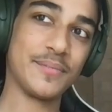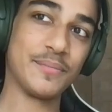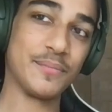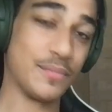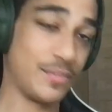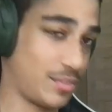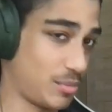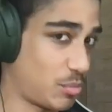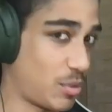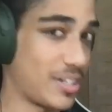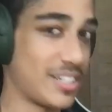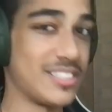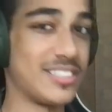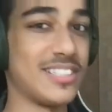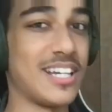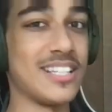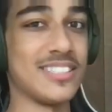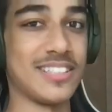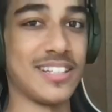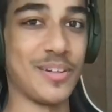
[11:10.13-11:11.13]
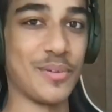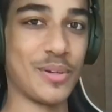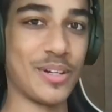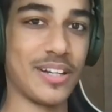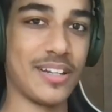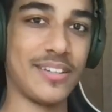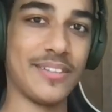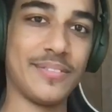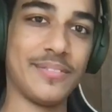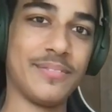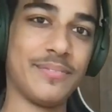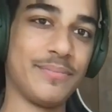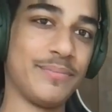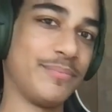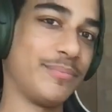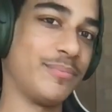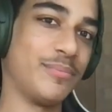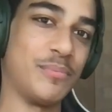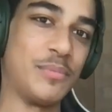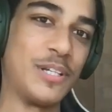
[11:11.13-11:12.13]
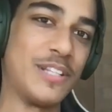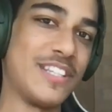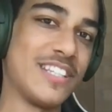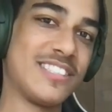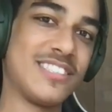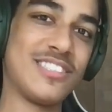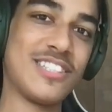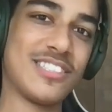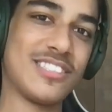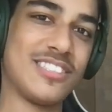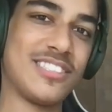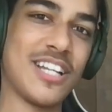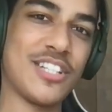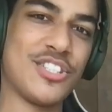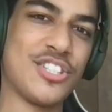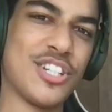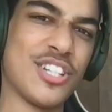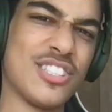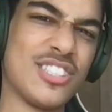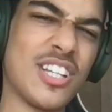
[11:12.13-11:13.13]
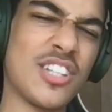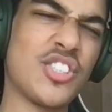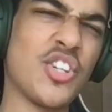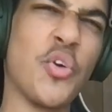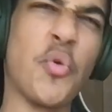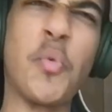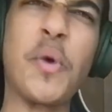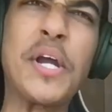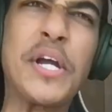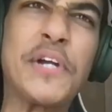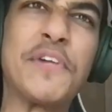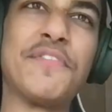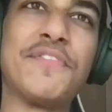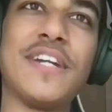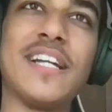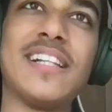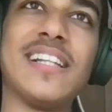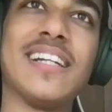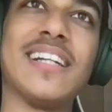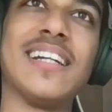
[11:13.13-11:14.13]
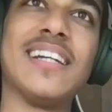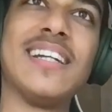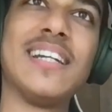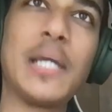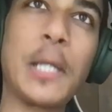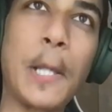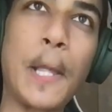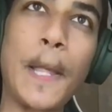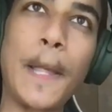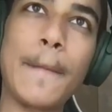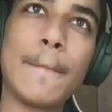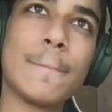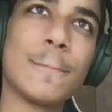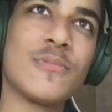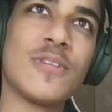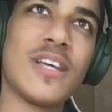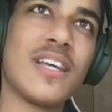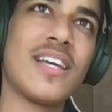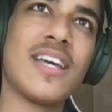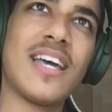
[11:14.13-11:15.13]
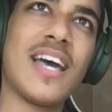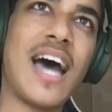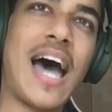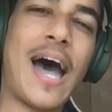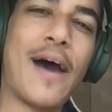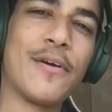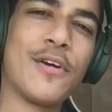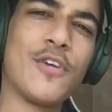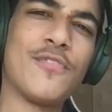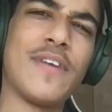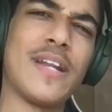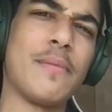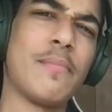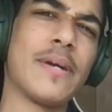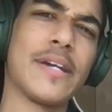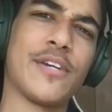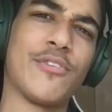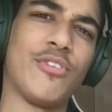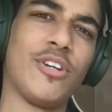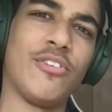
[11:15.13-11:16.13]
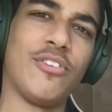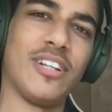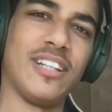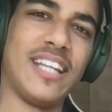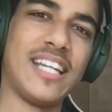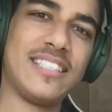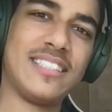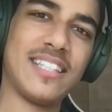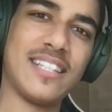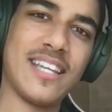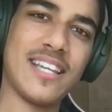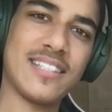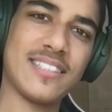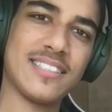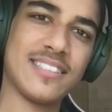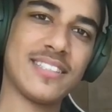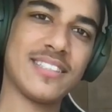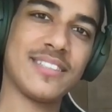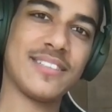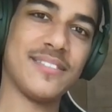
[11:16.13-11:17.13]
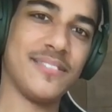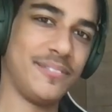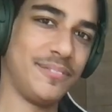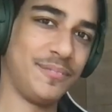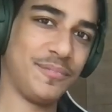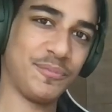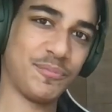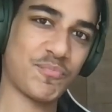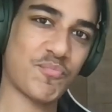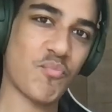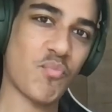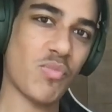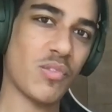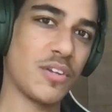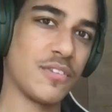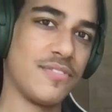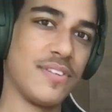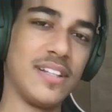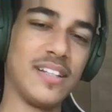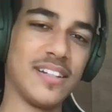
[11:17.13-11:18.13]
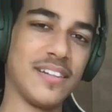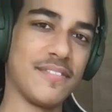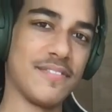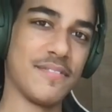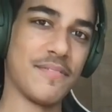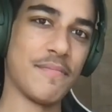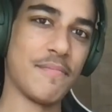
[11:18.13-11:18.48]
From what he says anyway. But this is just such a weird feeling. I don't know if anybody can really relate to this. A feeling of